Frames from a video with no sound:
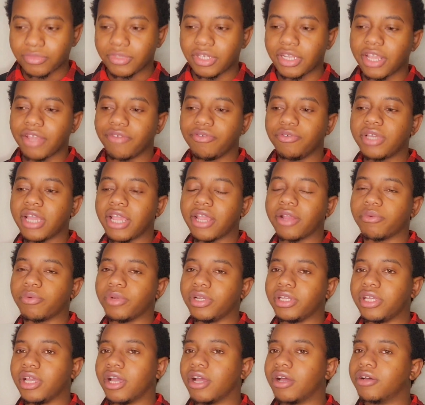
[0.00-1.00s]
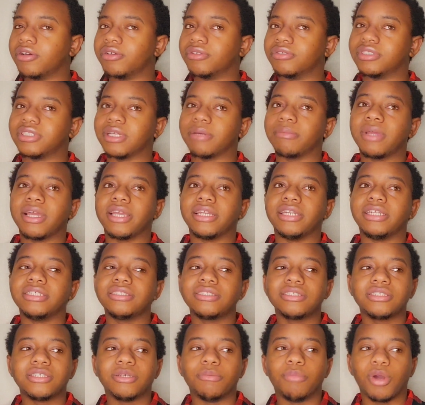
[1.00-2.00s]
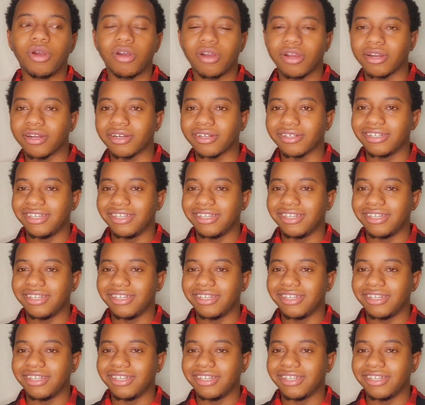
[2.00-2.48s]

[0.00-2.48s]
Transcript: if you can't really hose? I'm like, this is a barn.